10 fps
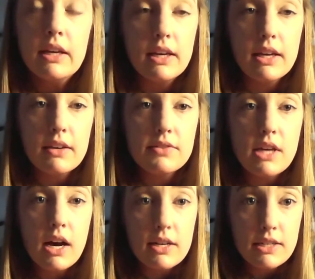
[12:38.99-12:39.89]
gives
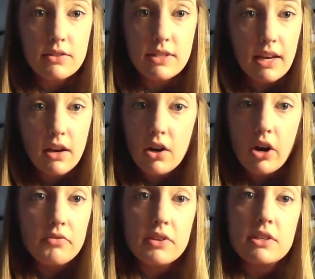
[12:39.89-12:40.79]
cocktails and
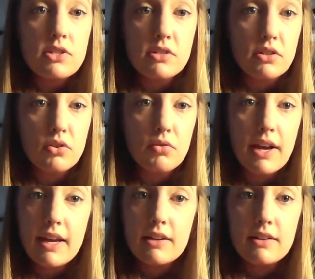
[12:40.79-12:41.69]
coffee just a
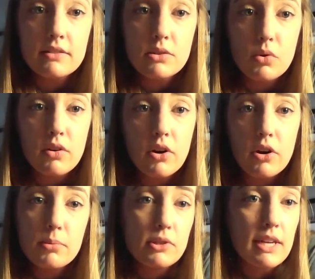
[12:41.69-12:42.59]
great sort of
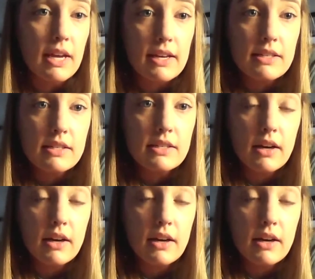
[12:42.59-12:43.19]
herbal taste.